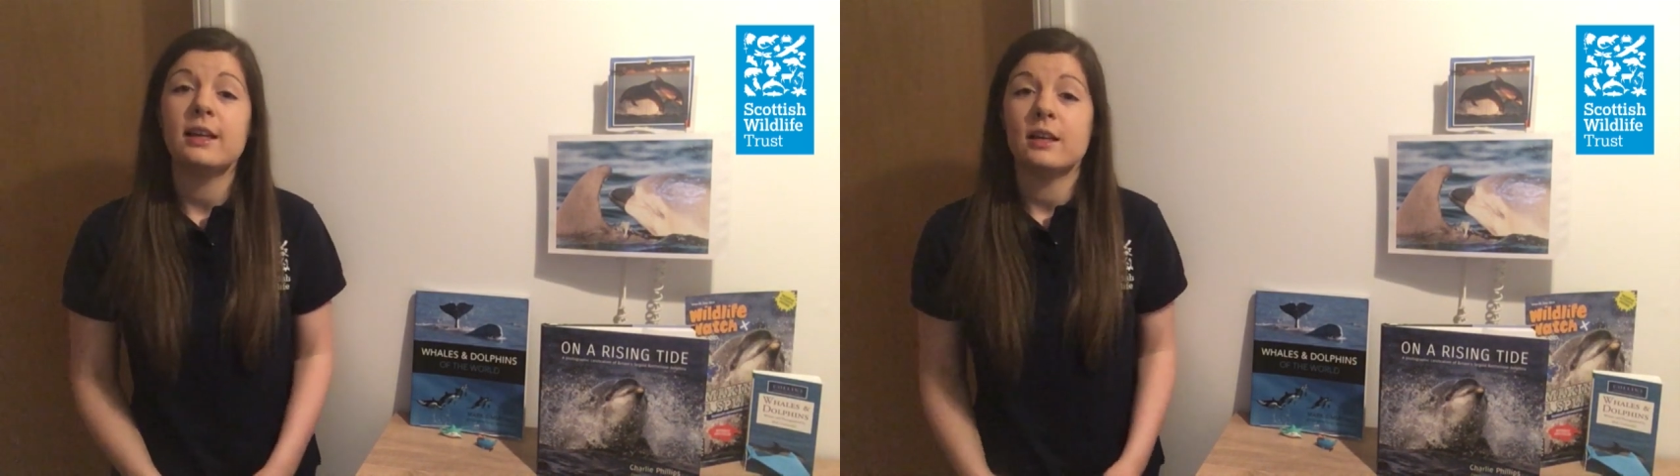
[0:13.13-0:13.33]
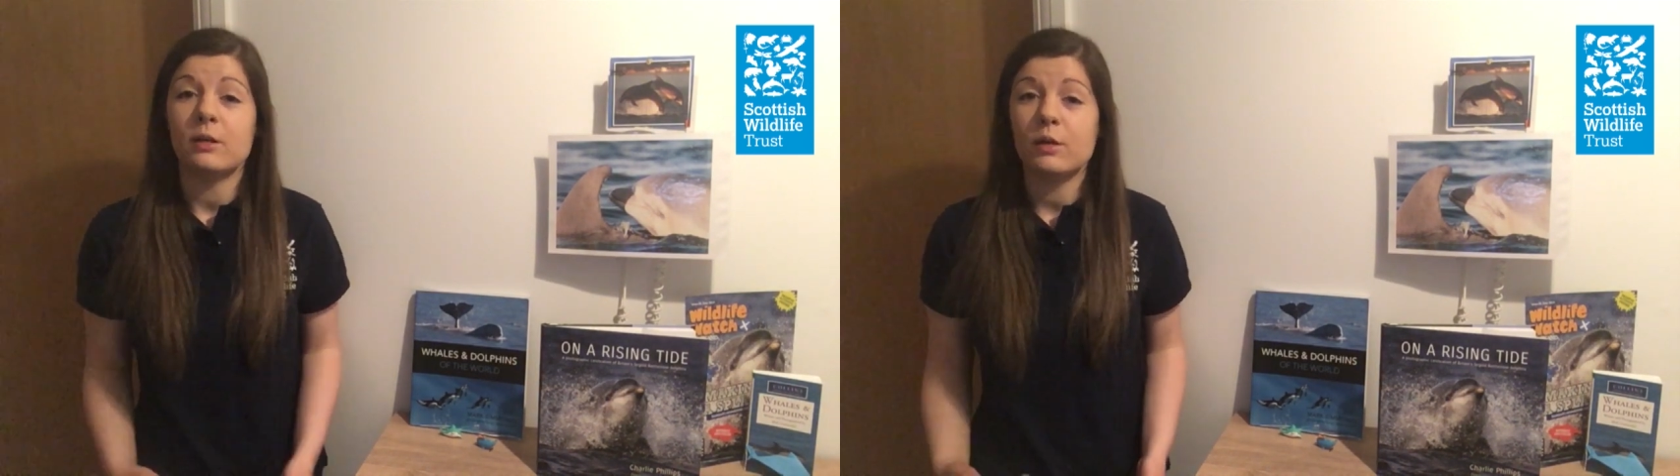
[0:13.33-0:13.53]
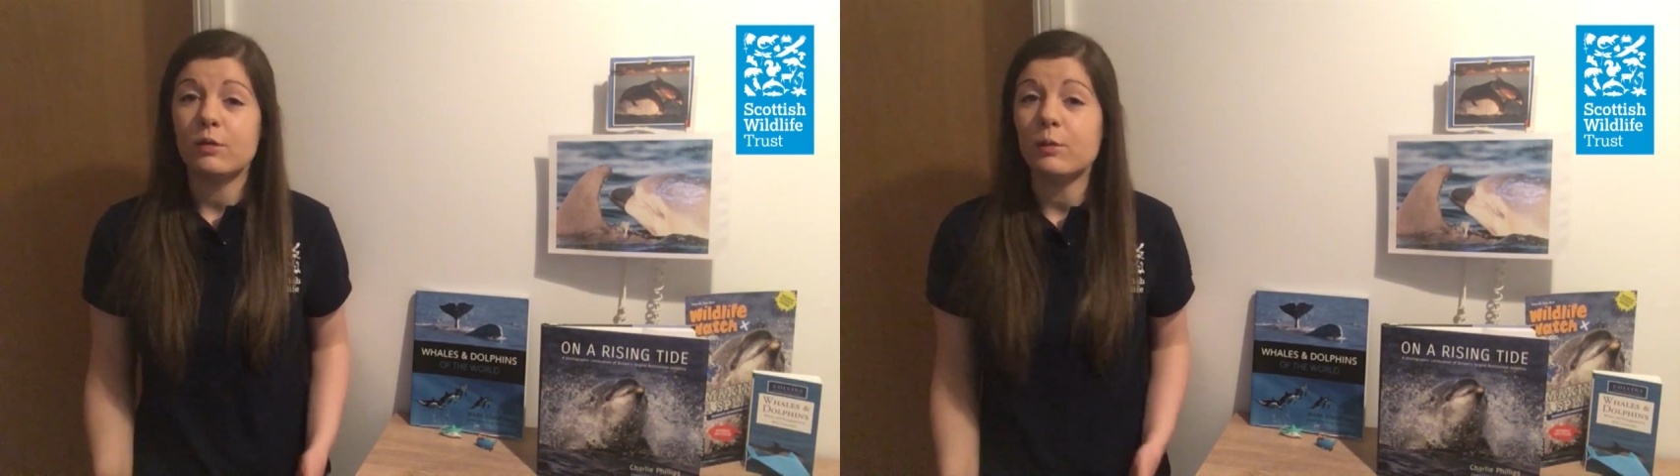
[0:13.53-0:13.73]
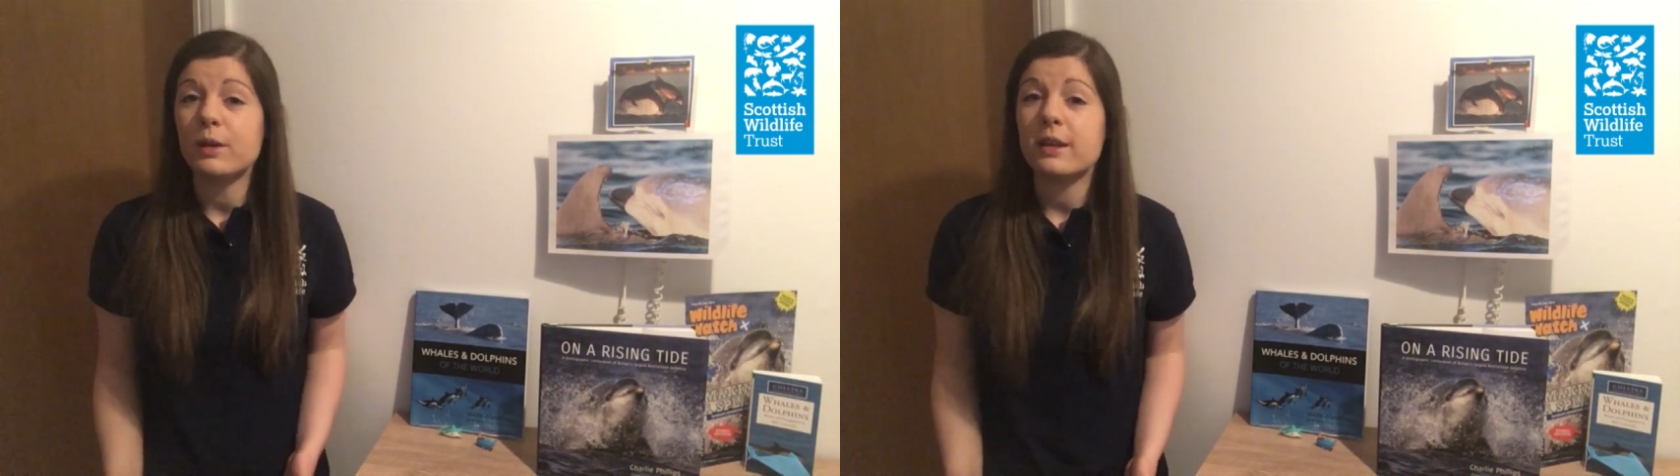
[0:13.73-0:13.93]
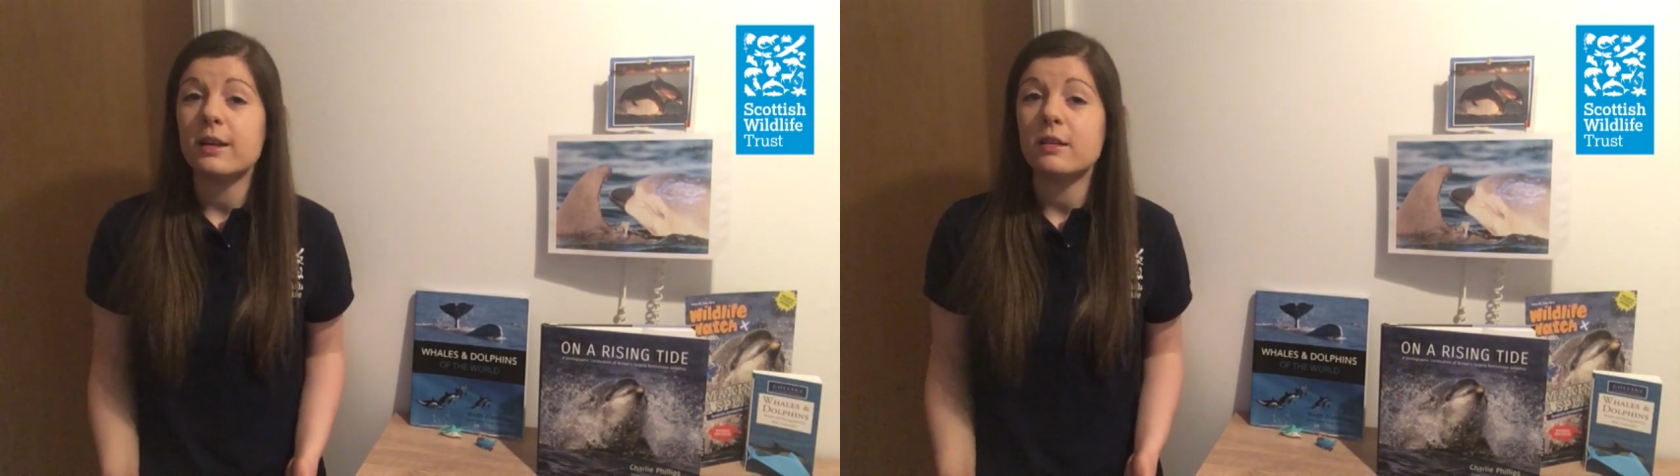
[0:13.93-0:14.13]
Now often we
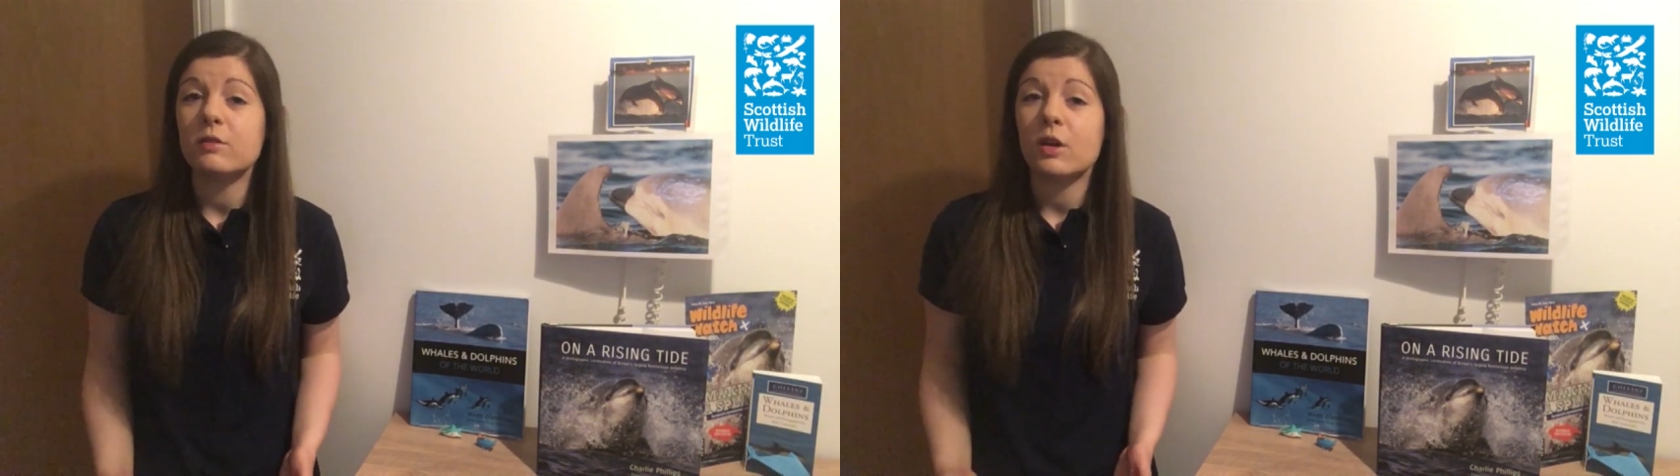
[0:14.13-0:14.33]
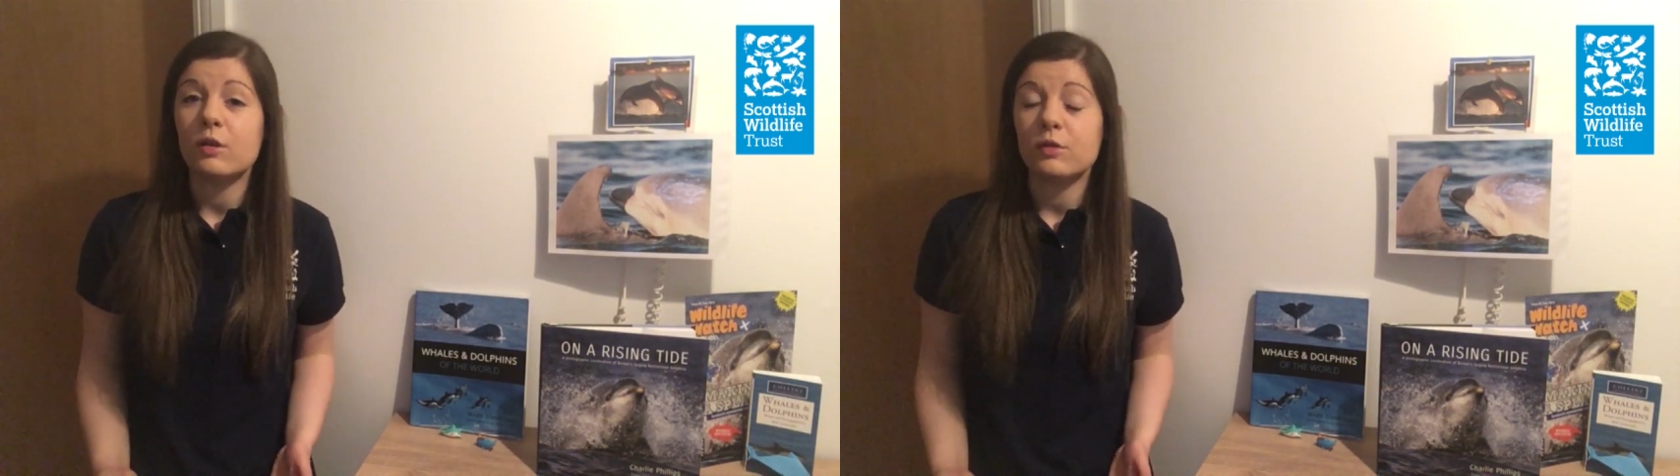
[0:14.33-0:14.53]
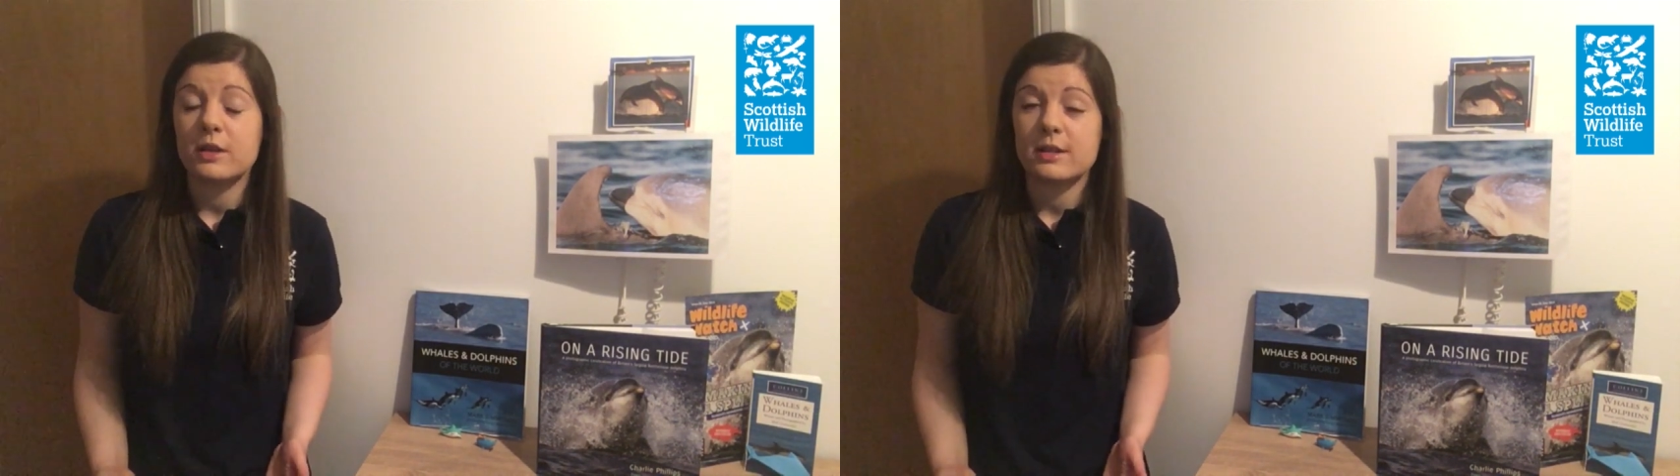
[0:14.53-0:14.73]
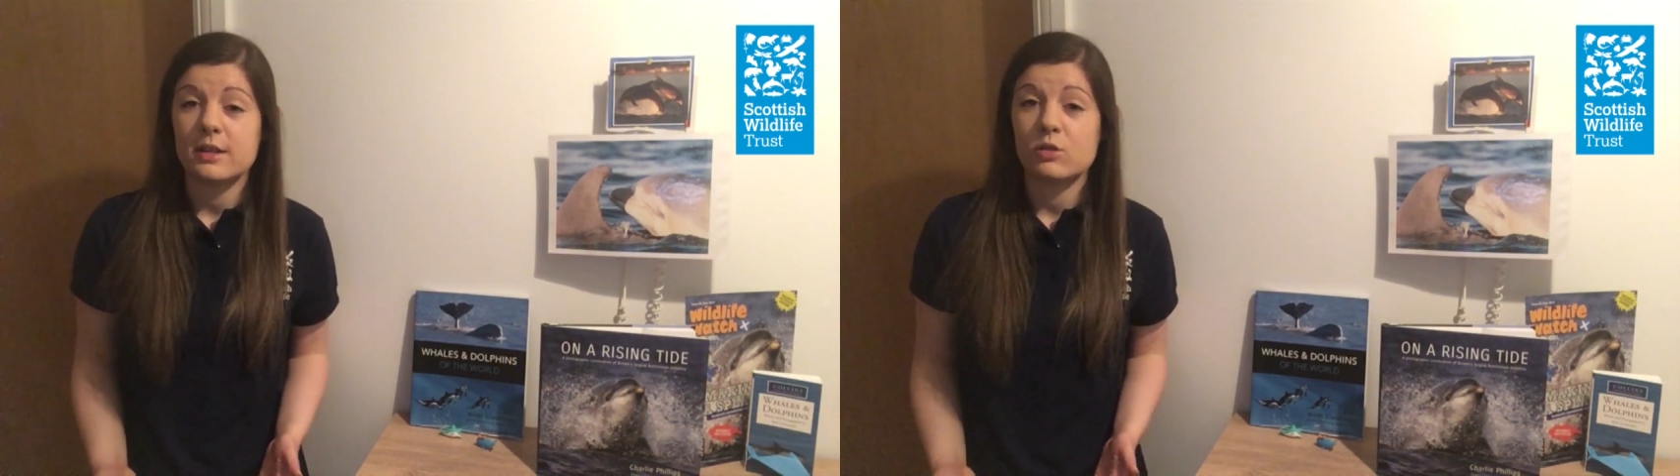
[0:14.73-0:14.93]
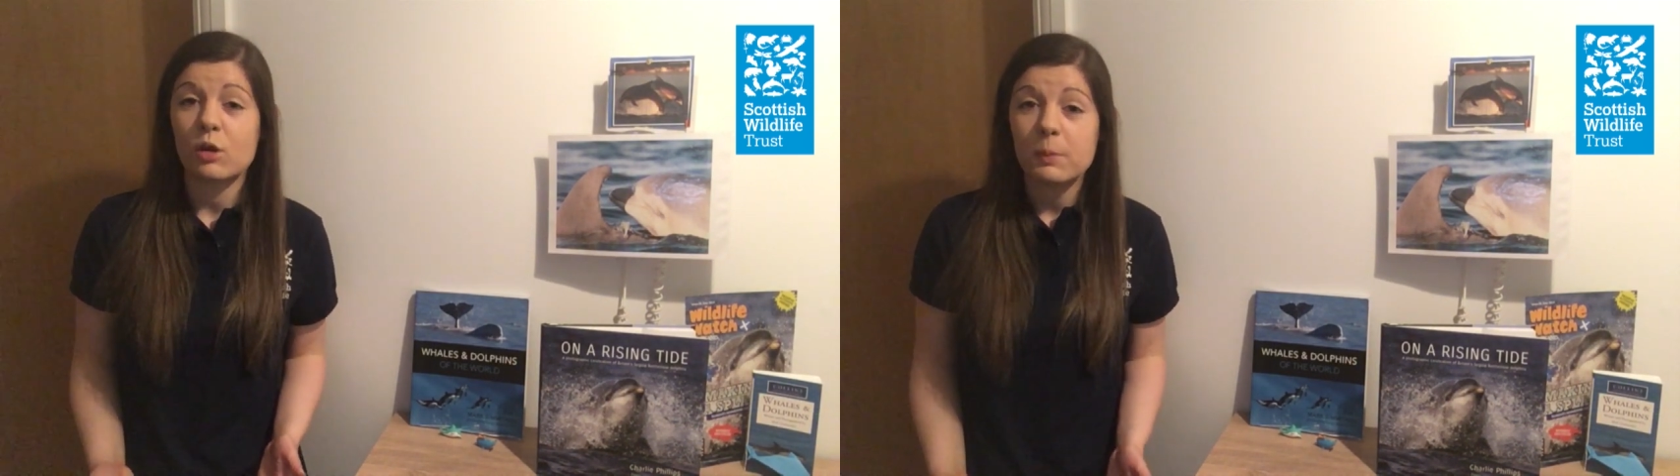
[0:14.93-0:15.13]
think of dolphins
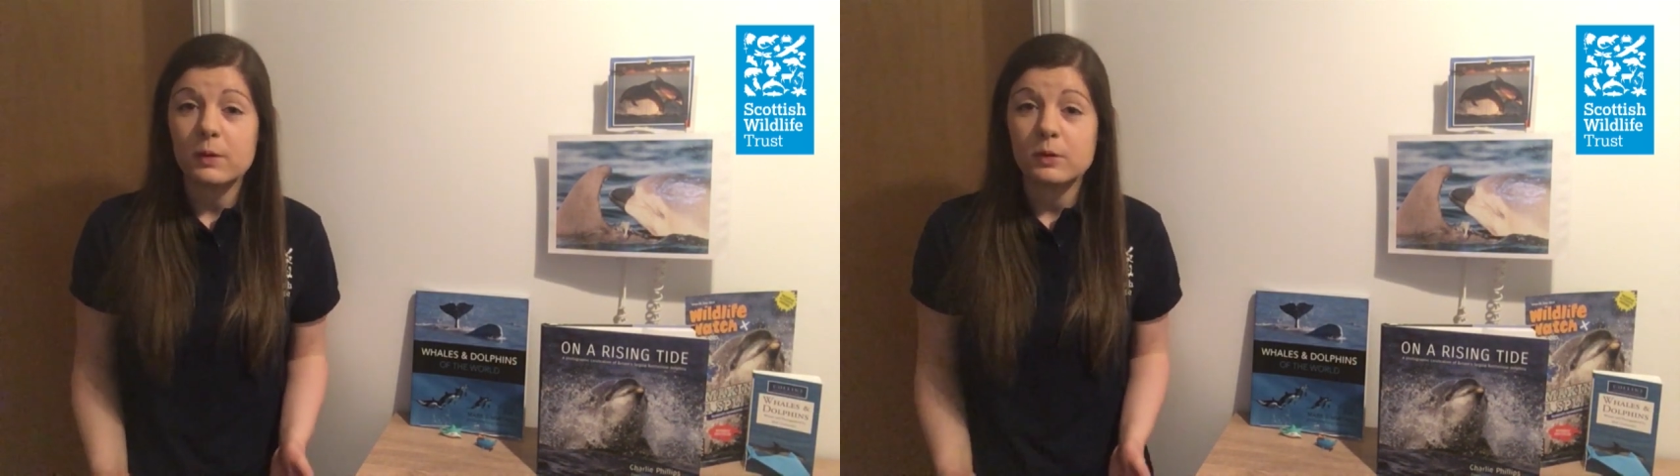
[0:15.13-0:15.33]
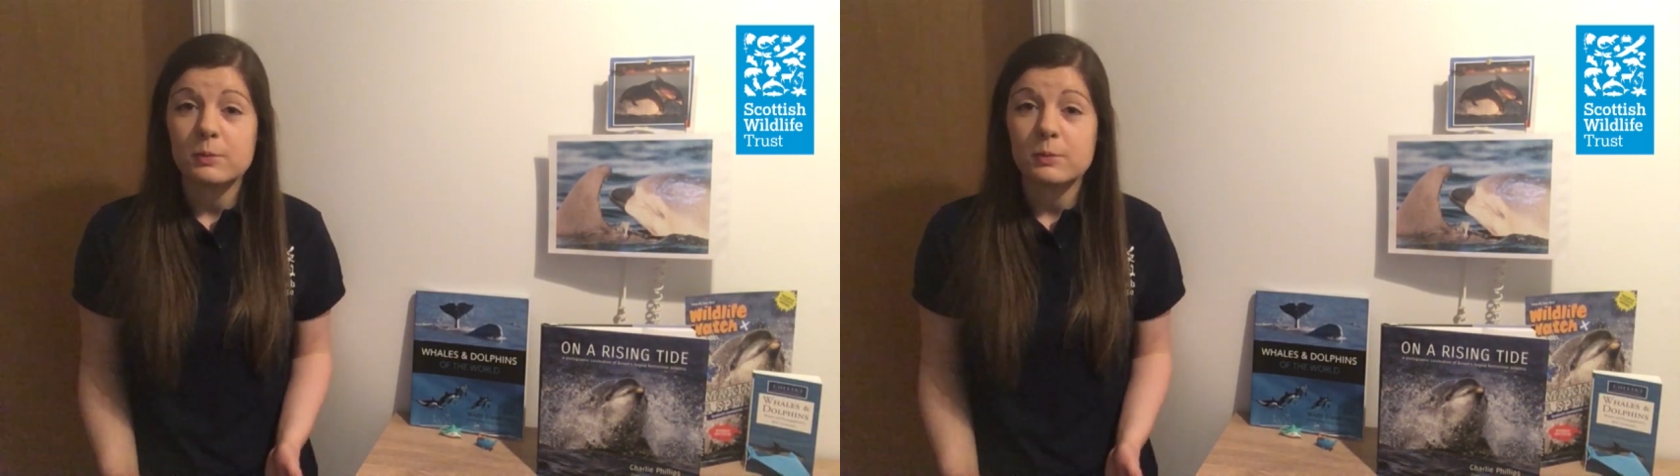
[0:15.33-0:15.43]
as tropical